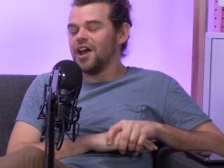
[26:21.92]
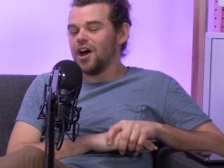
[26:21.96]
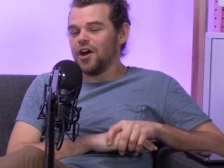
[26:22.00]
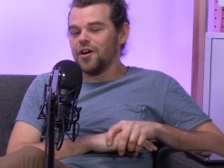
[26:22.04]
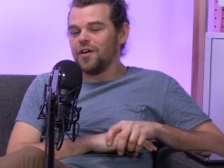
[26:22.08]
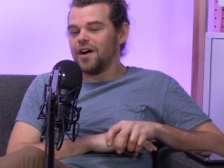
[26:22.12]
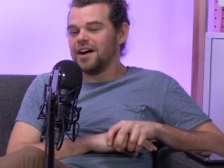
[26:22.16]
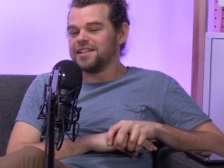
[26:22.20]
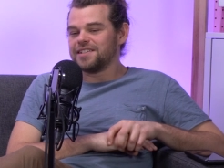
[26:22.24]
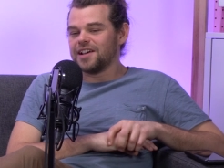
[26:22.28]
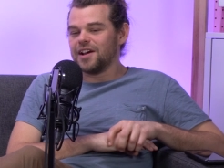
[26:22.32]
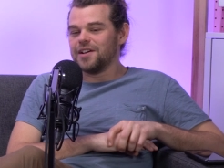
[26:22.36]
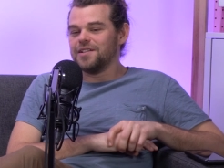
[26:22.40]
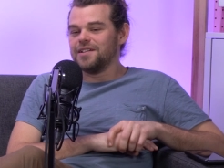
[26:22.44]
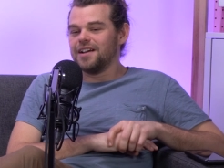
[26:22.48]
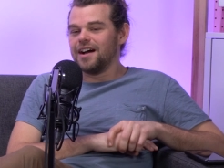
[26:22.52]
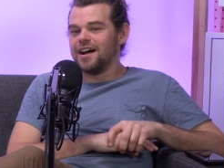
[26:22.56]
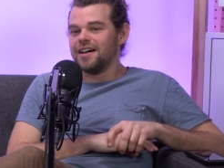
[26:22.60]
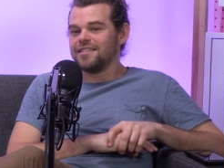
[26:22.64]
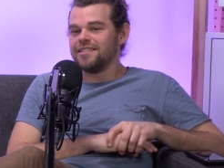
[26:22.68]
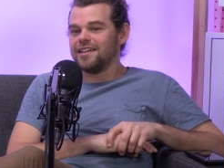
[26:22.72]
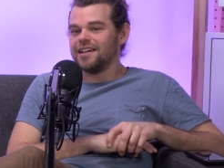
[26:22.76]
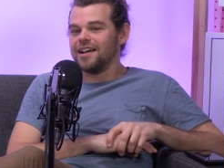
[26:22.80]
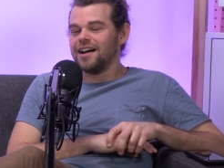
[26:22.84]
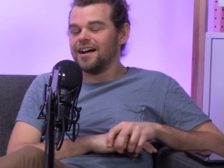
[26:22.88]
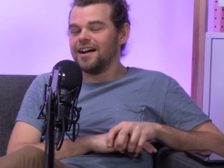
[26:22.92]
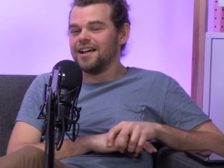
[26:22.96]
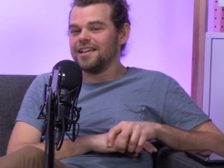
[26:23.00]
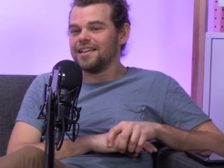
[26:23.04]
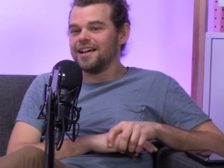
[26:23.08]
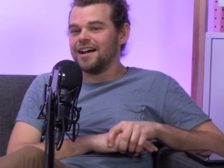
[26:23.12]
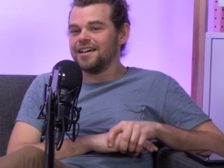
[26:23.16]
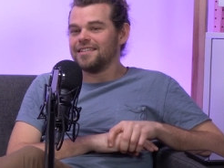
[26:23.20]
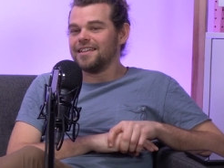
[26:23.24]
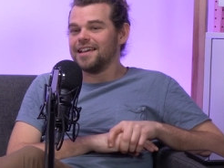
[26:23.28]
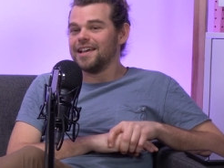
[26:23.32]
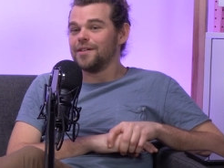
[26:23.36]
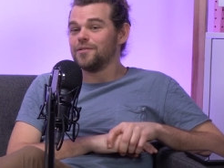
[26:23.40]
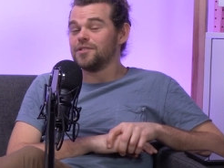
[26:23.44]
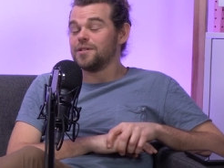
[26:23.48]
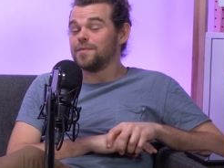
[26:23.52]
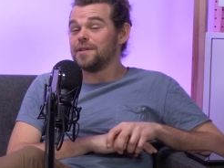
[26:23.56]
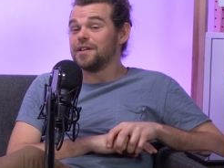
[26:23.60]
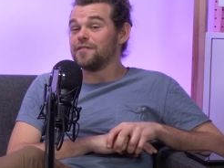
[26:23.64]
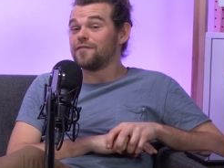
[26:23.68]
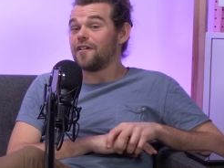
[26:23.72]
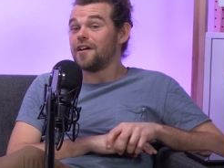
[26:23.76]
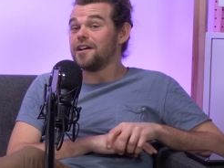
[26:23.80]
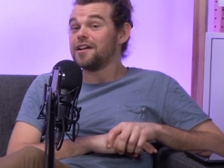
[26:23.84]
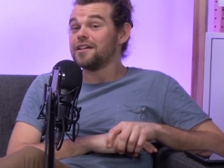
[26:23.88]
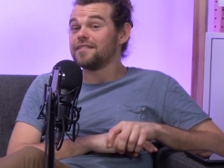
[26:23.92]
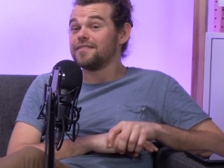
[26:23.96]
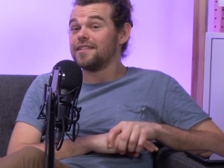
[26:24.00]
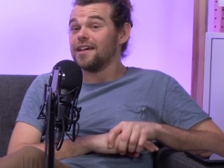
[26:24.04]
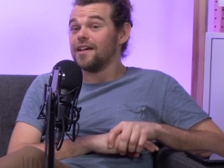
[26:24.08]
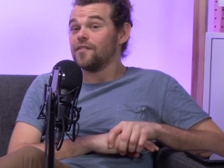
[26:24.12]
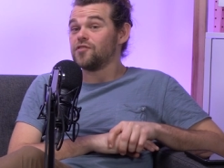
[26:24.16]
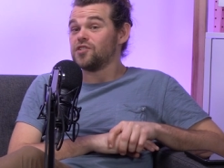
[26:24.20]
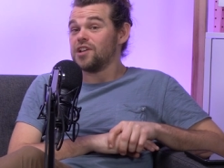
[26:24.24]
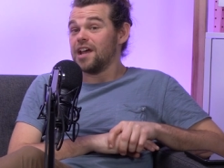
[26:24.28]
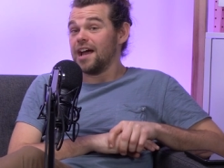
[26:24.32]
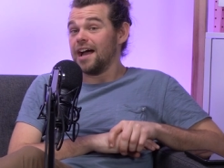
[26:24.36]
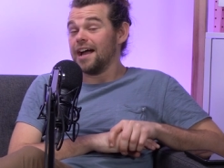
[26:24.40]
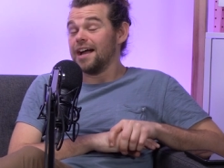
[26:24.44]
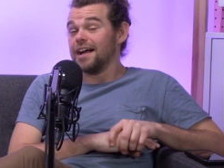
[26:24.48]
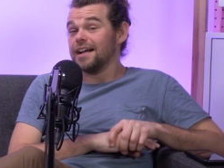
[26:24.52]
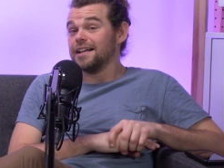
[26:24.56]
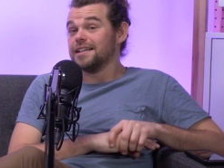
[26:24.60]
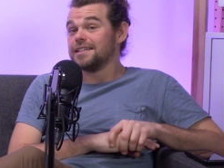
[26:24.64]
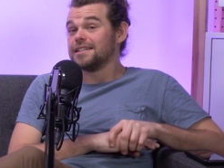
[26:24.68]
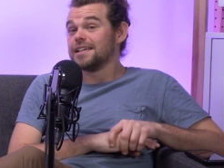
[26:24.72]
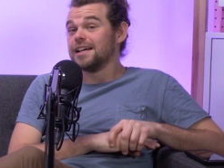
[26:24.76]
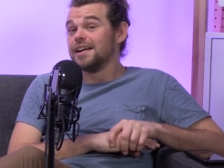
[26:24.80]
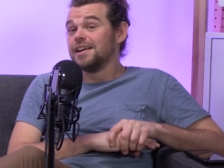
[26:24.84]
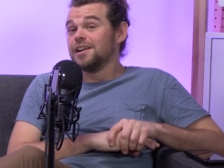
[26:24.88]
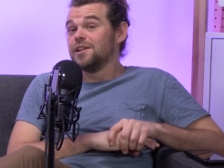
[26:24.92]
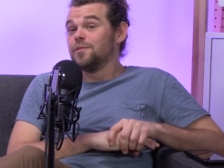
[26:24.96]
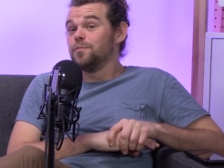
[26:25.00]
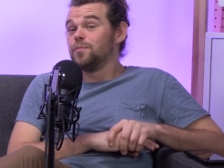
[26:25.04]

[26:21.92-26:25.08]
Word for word: No, I don't. I think I, I think it would have been a very good thing if she had.